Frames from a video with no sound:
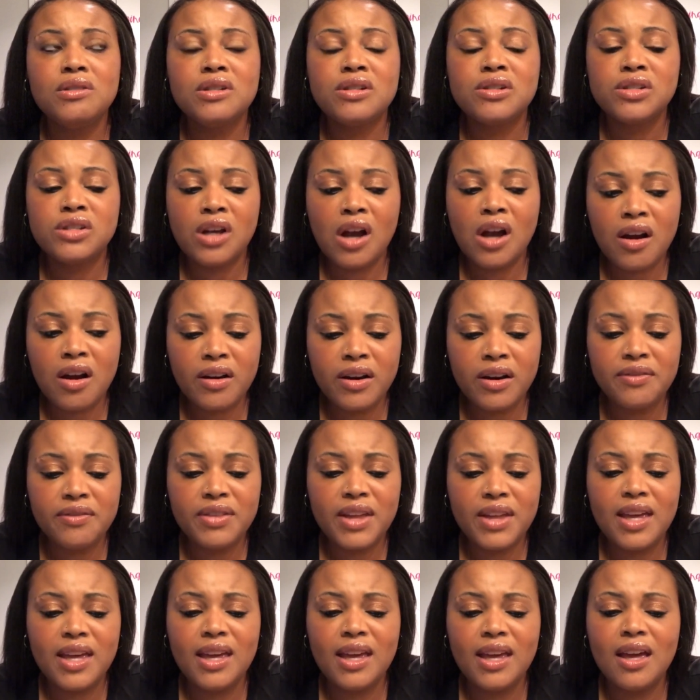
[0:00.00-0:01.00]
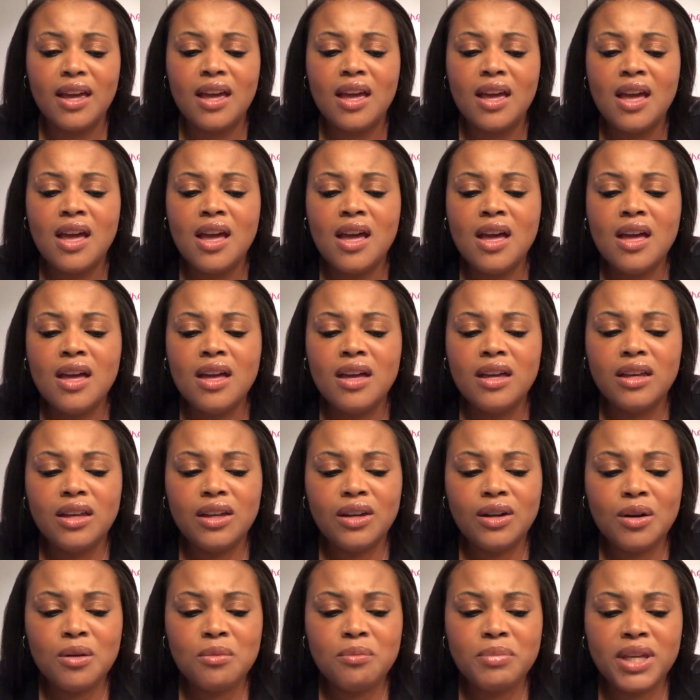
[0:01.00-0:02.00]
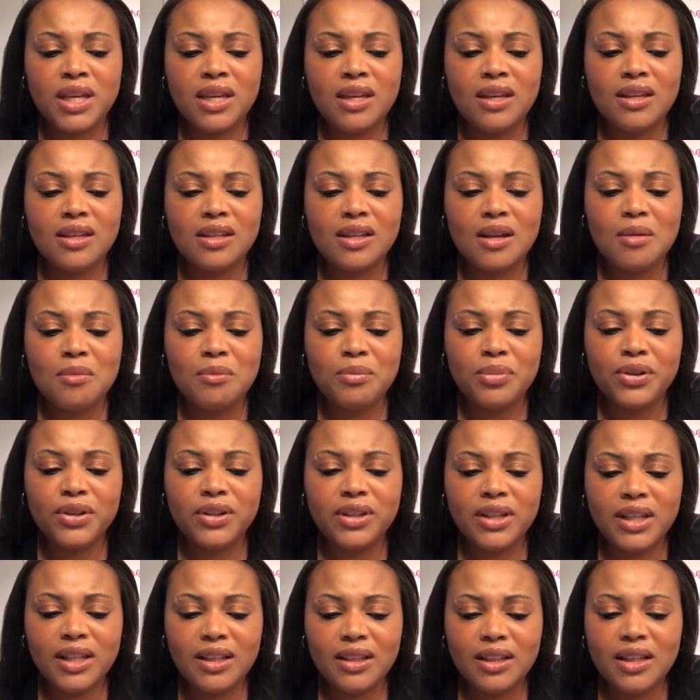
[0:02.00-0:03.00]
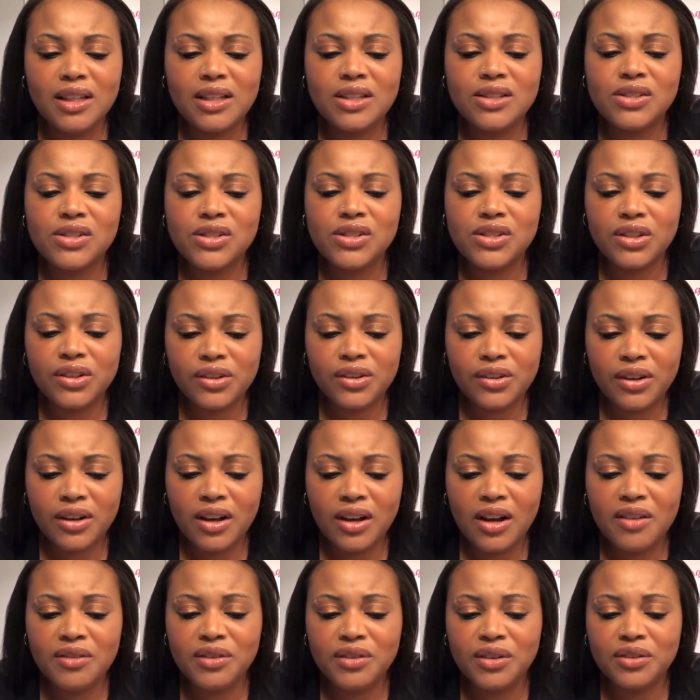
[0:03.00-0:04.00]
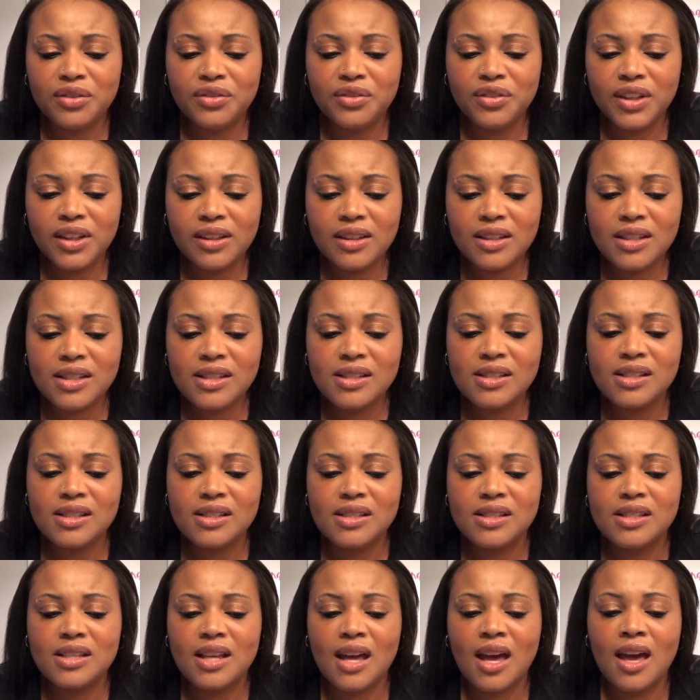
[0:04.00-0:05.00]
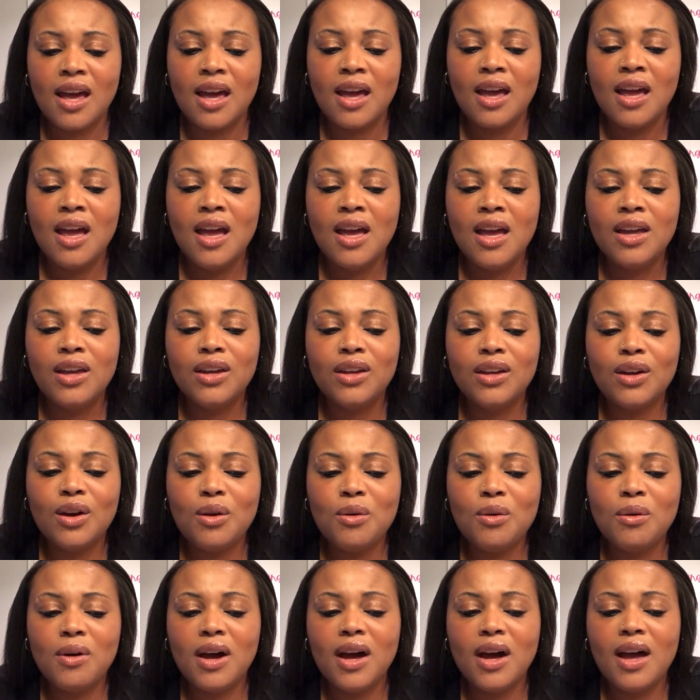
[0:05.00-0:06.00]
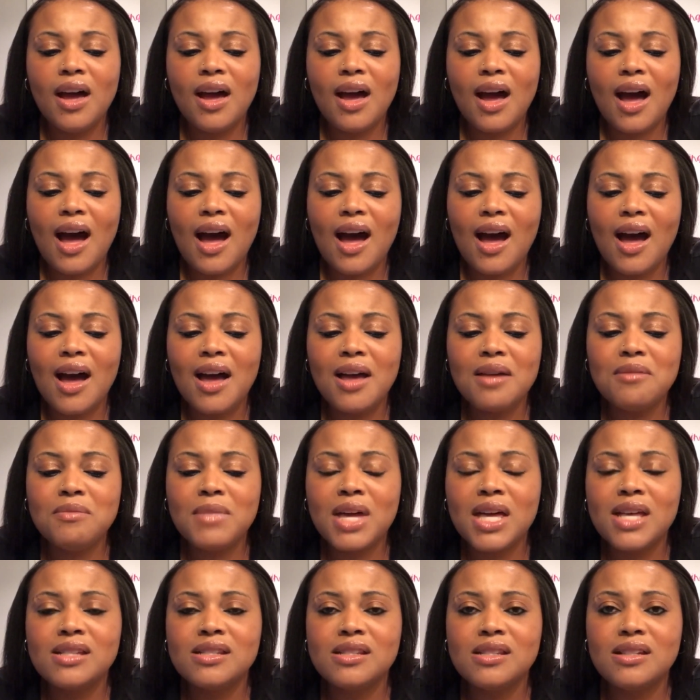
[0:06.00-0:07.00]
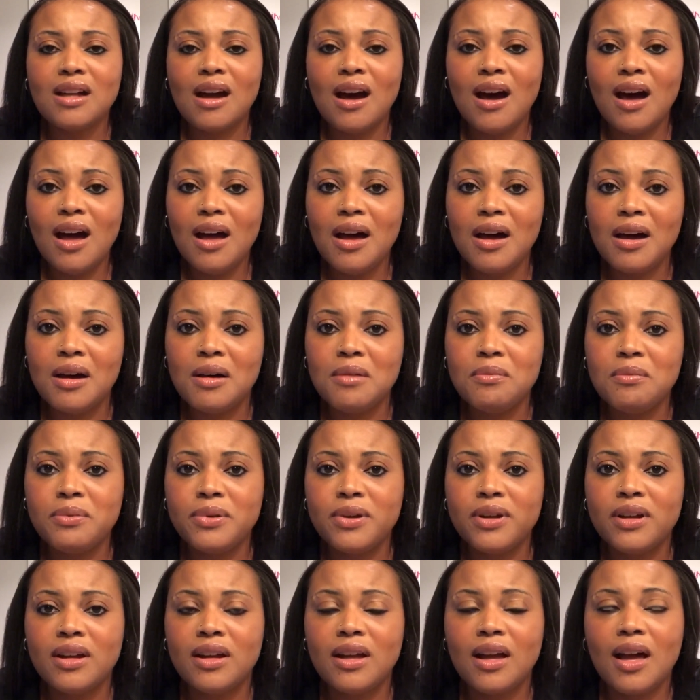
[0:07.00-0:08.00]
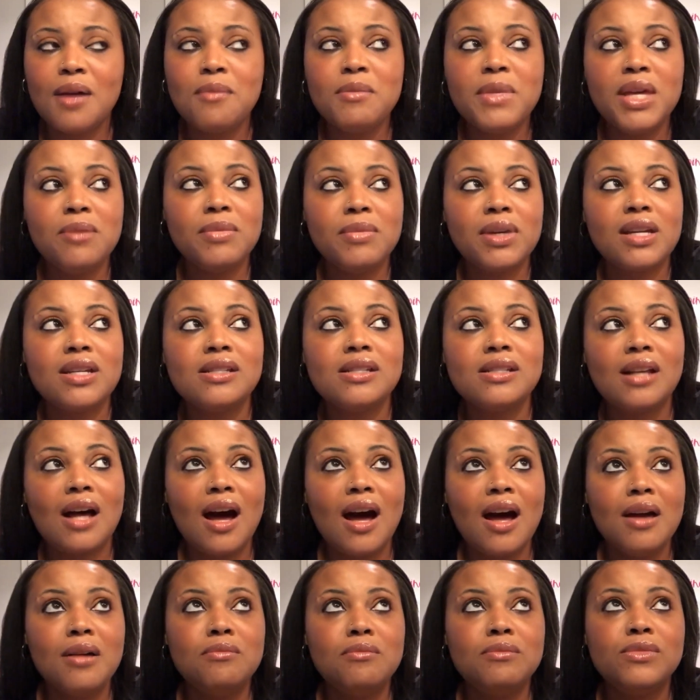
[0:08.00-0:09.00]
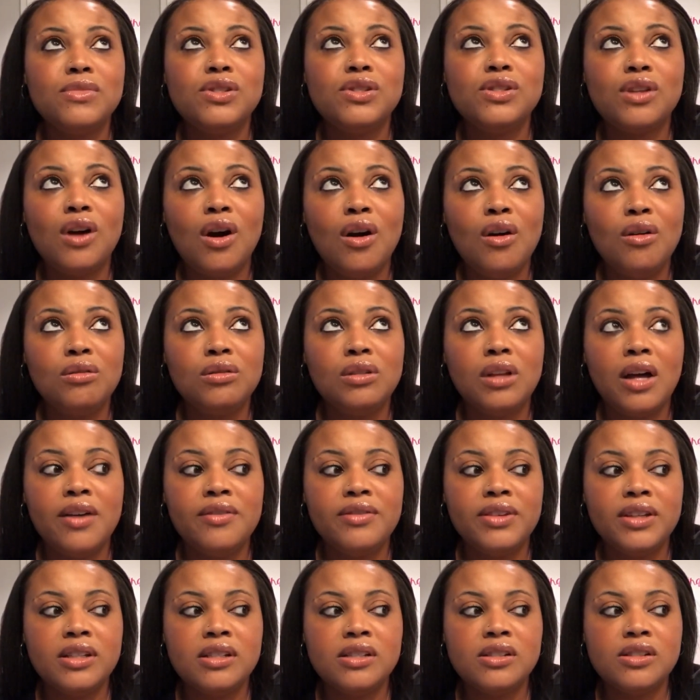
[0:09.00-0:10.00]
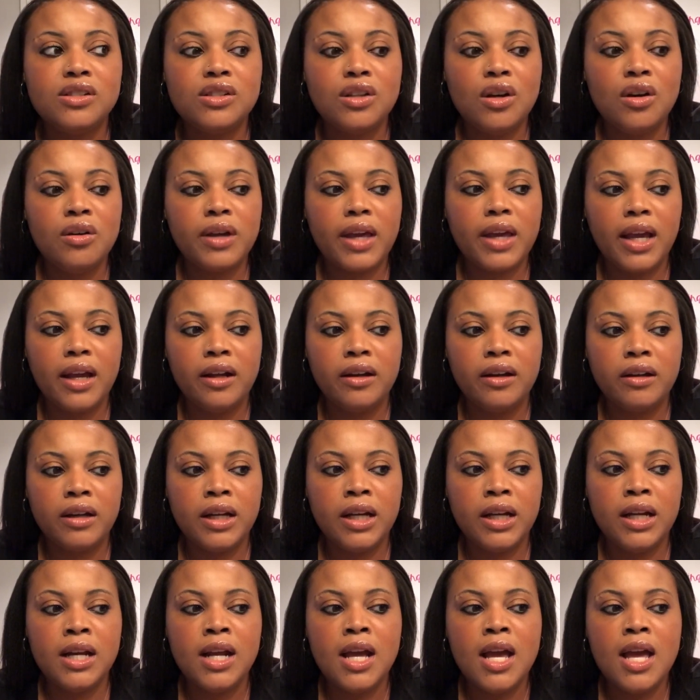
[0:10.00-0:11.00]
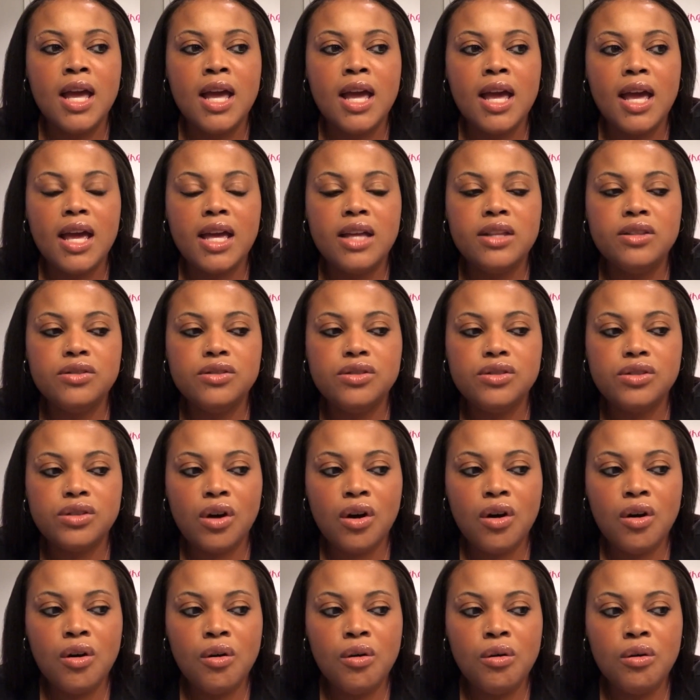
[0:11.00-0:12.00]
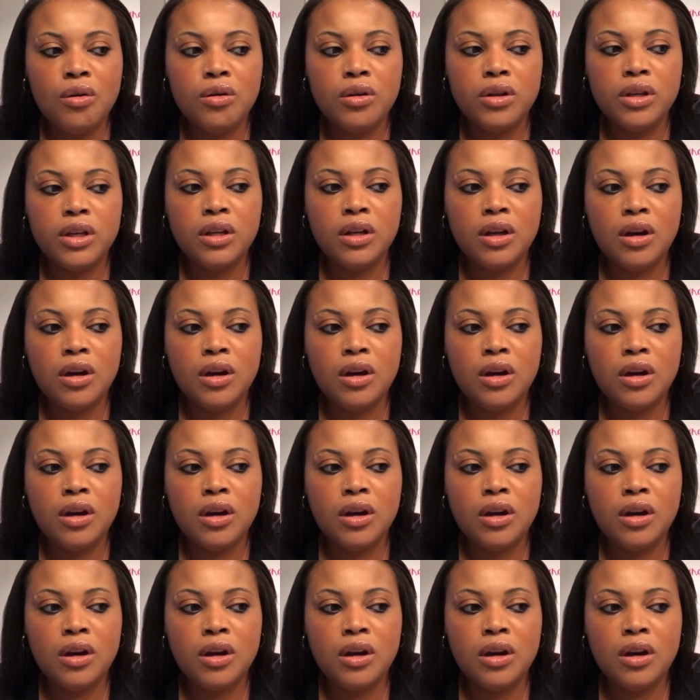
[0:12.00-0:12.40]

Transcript: they're sorry, if they can't be completely considerate of your feelings and say, you know what, I messed up. I mean, because I'm so loving and so caring and so